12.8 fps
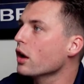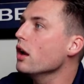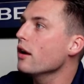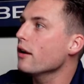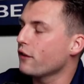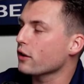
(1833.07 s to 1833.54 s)

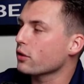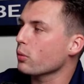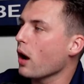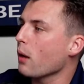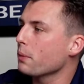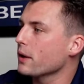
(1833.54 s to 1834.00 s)
Fifth
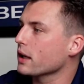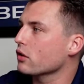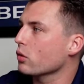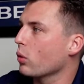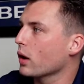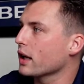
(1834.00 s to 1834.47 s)
round pick in
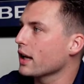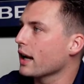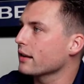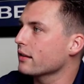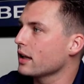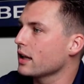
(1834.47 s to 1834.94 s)
twenty
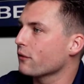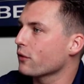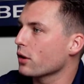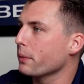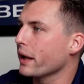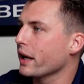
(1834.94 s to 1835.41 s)
nineteen for
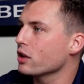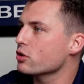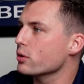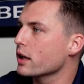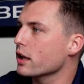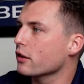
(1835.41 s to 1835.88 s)
the
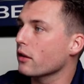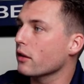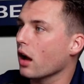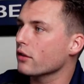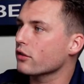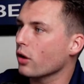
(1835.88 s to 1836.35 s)
Patriots.
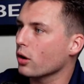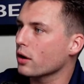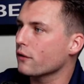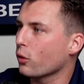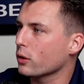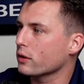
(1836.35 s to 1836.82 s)
Uh,
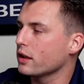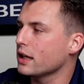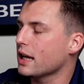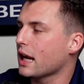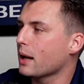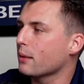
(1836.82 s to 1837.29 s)
started fourteen
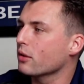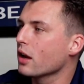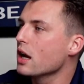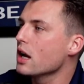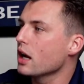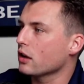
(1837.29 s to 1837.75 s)
games
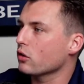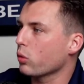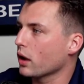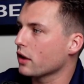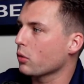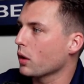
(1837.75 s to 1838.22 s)
in
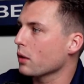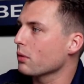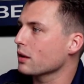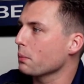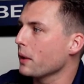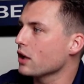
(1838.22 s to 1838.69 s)
twenty twenty with
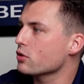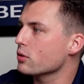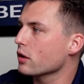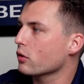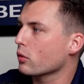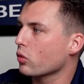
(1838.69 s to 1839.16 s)
the
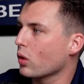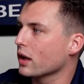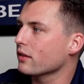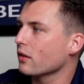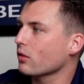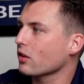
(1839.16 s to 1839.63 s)
Patriots with
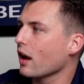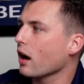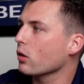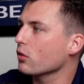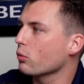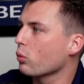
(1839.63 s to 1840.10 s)
twenty-seven
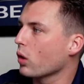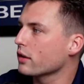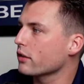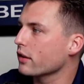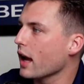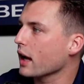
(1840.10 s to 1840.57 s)
tackles and one
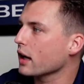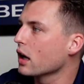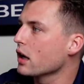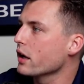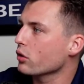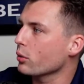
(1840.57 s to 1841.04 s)
sack,
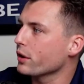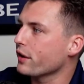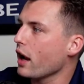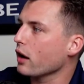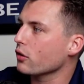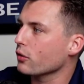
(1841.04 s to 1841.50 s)
three
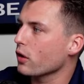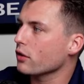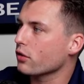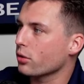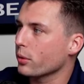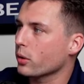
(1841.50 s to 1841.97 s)
tackles for loss
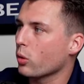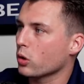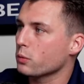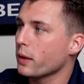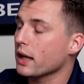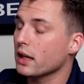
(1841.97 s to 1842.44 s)
and three
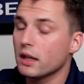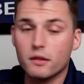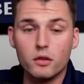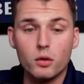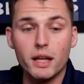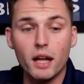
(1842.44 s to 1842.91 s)
quarterback hits.
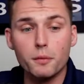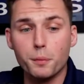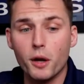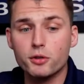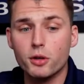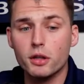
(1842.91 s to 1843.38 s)
So he gets
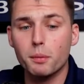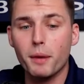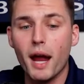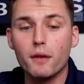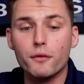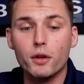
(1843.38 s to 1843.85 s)
pressure on the
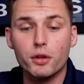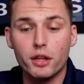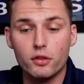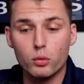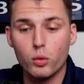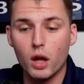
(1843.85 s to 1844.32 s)
backfield.
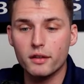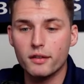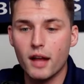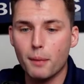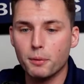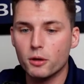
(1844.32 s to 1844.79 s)
He's a run
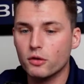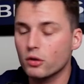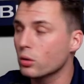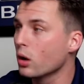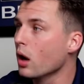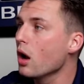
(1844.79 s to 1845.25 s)
stopper
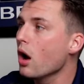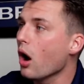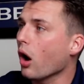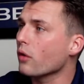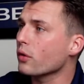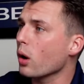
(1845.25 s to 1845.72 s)
too.
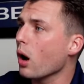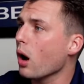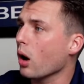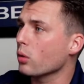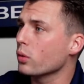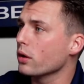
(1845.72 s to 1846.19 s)
Overall,
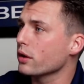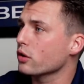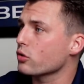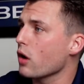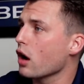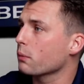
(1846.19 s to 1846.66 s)
a really
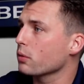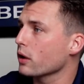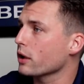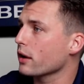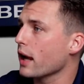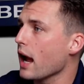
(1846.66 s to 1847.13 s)
strong
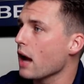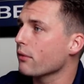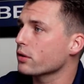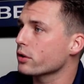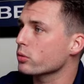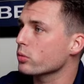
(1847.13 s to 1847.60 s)
player to have
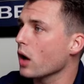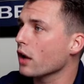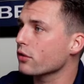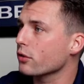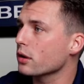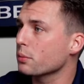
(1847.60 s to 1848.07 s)
on your
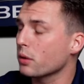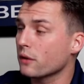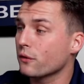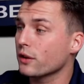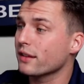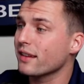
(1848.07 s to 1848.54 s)
roster. He
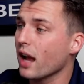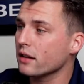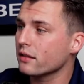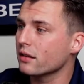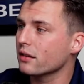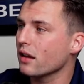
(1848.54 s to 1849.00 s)
played for the
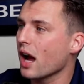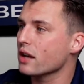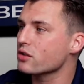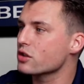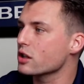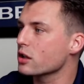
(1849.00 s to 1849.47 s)
Texans
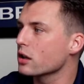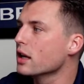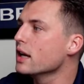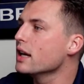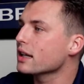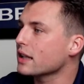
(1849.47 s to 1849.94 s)
last year.
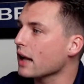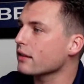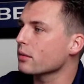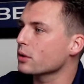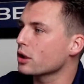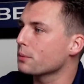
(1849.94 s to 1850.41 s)
Got
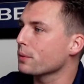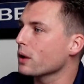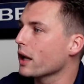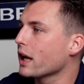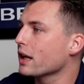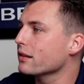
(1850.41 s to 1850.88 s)
some good
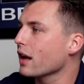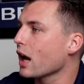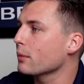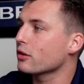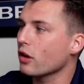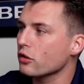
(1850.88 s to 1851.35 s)
playing
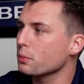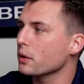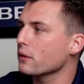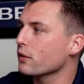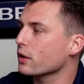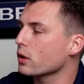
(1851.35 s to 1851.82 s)
time. He's also
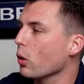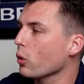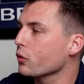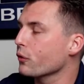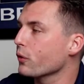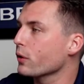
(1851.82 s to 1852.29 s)
played for the
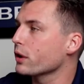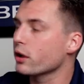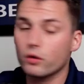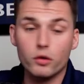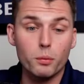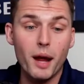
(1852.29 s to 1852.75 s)
Colts for a
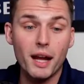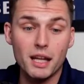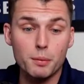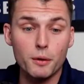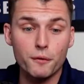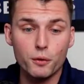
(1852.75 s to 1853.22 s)
year. So Matt
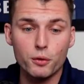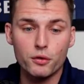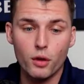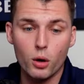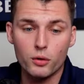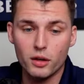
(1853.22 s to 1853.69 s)

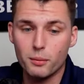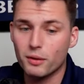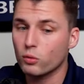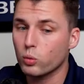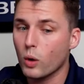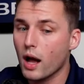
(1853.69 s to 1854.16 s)
Eberflus knows him
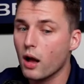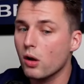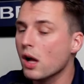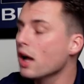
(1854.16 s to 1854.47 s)
as well.